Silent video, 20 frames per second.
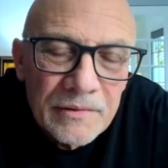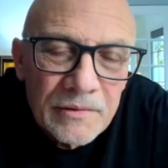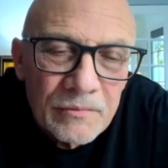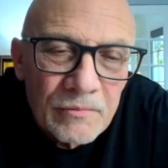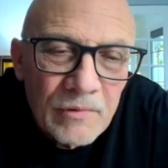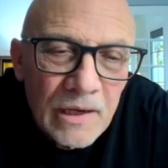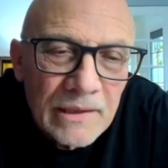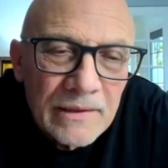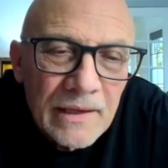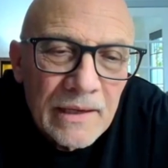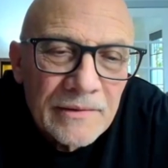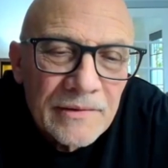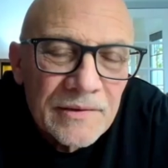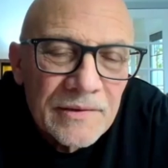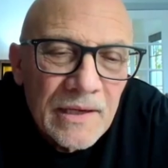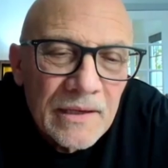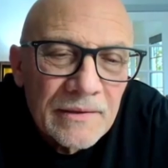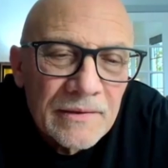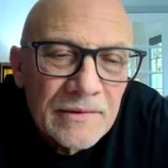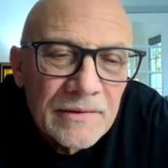So write that
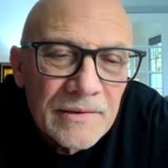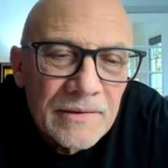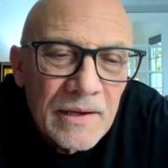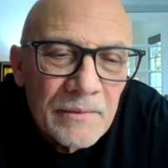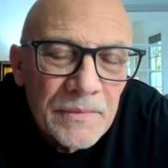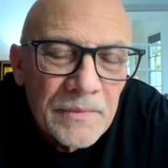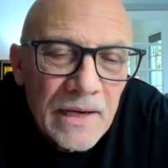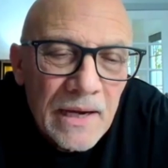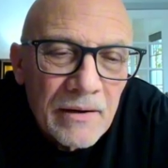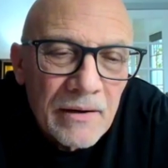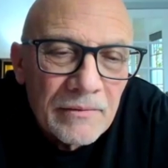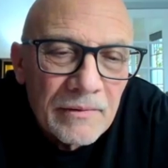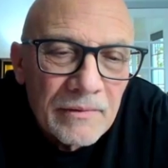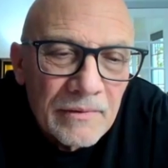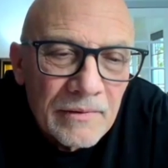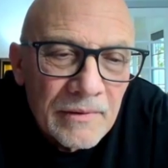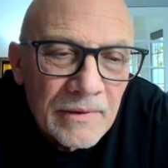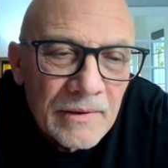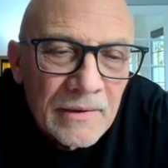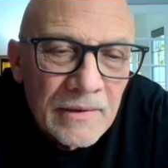sentence them down,
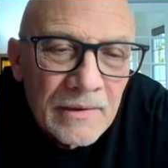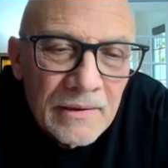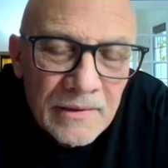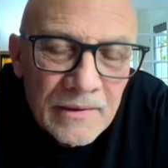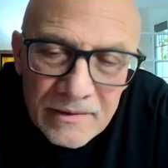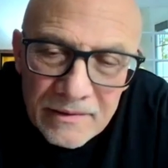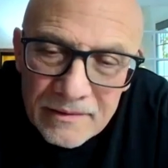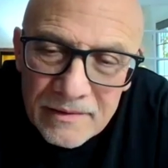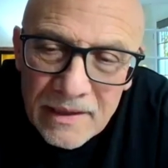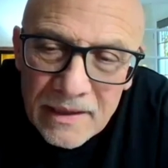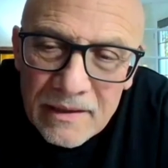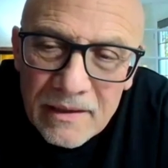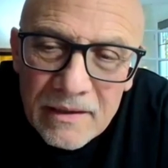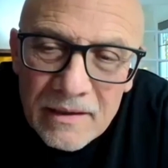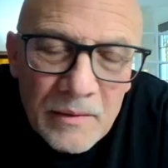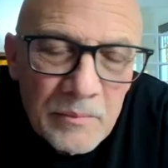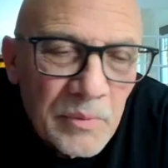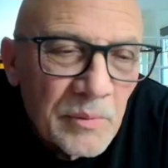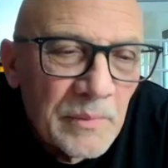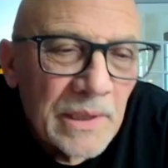take a
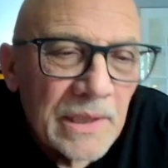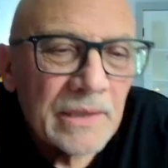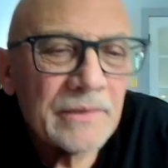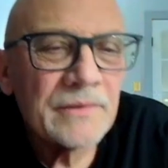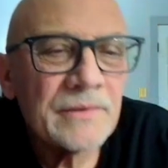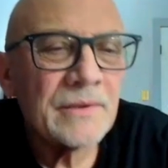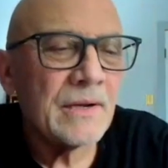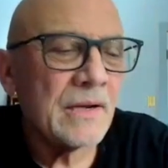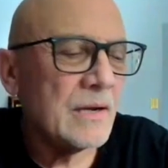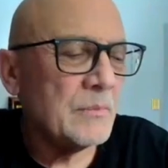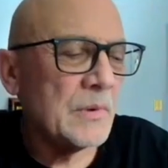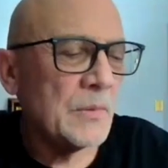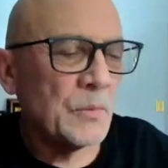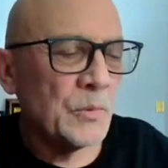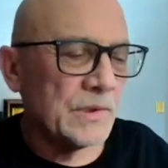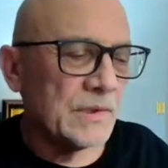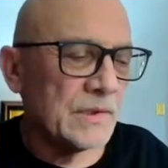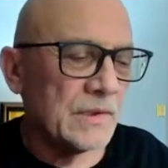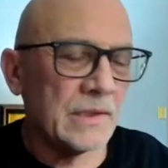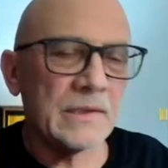couple minutes and come up
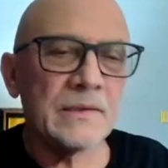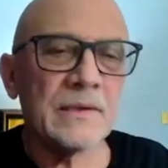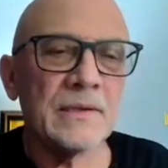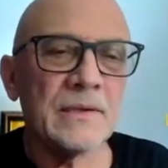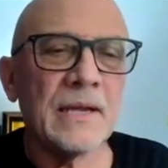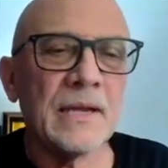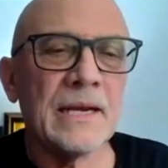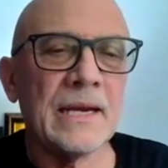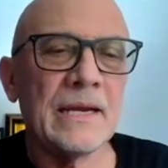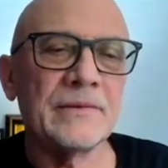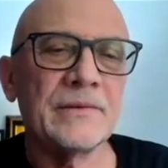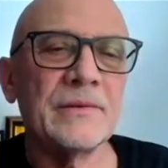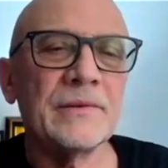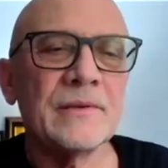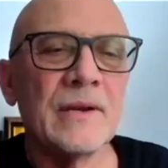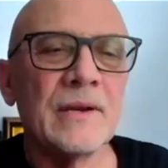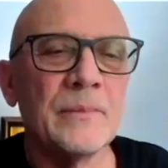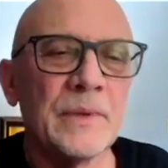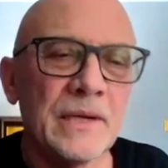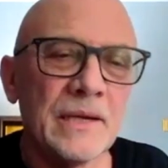with 6 to 10
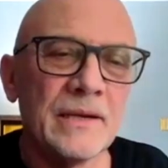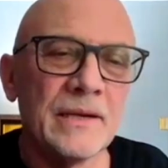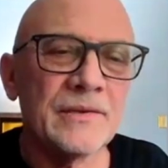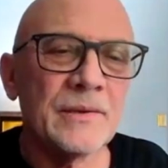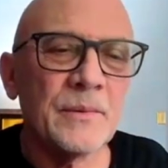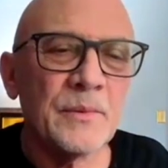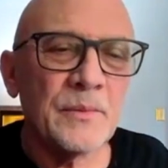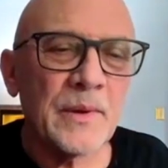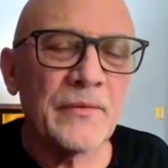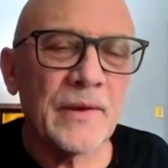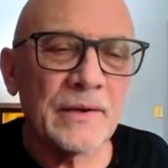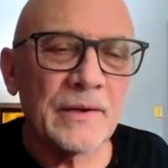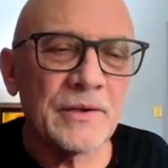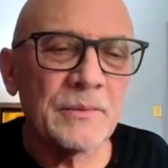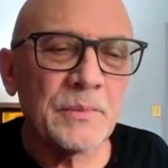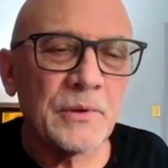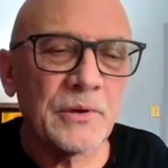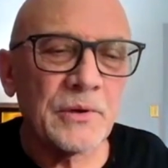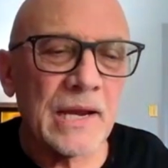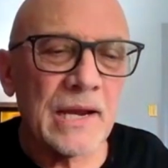answers, and I'm going to eat some of my
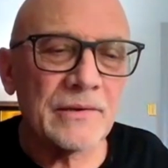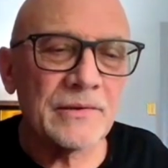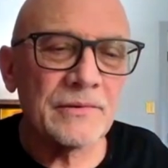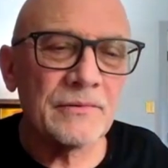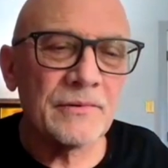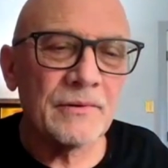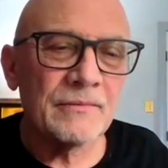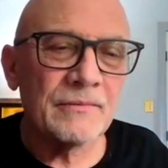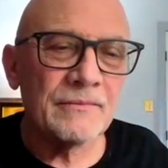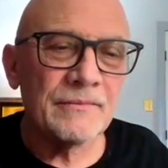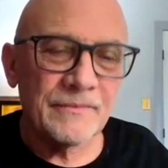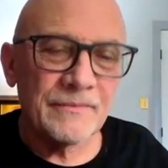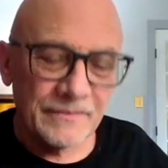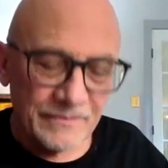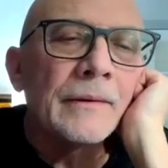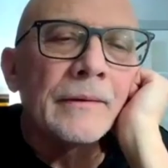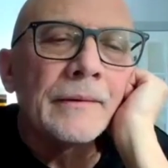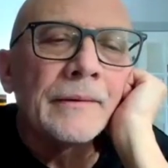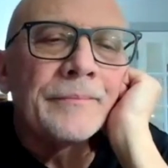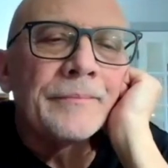vegetable casserole.
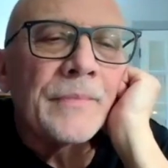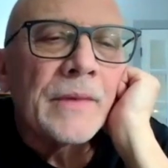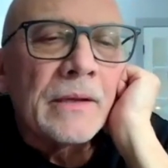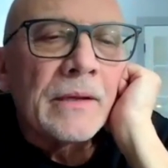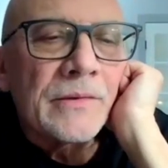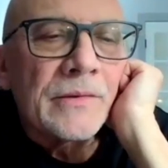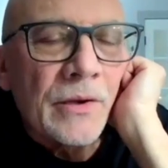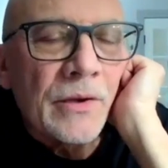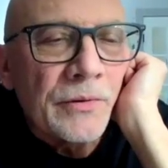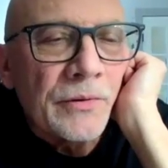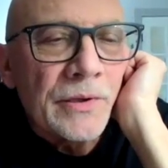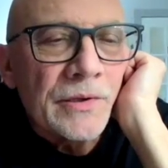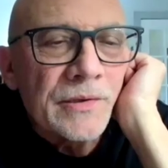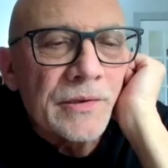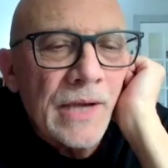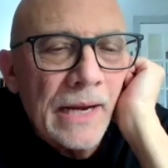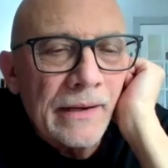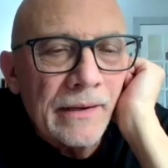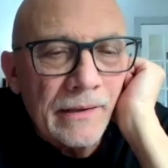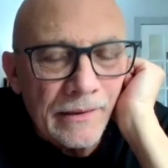So the
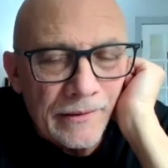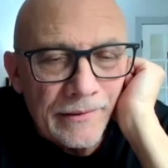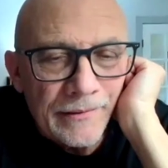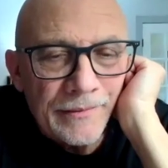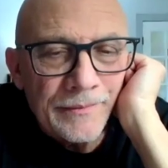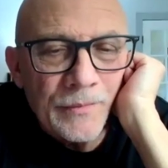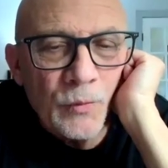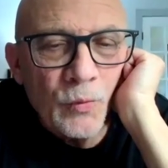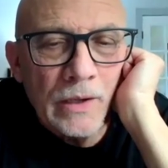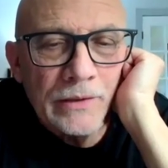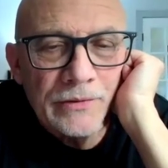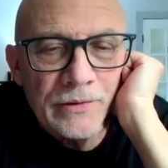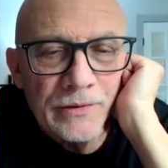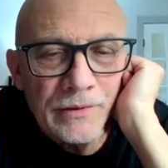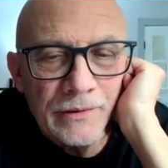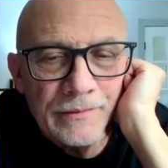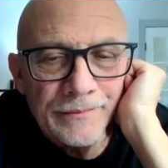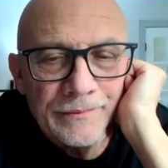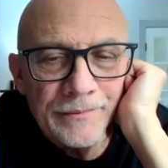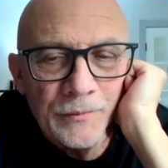second
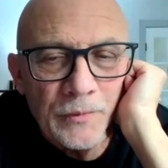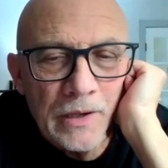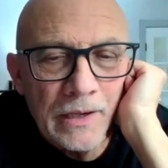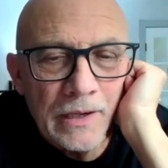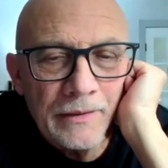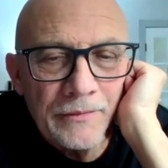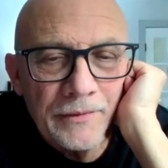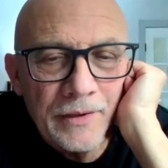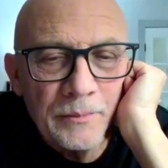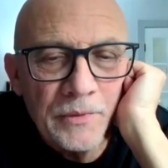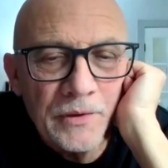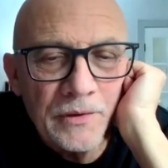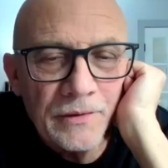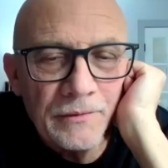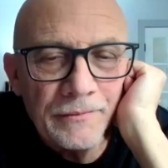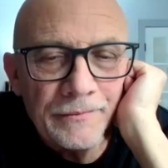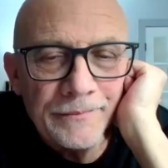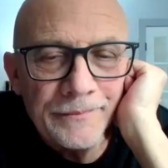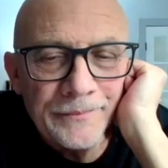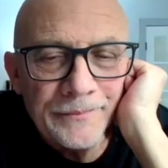question, ready for number
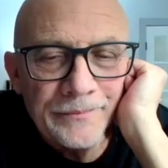2?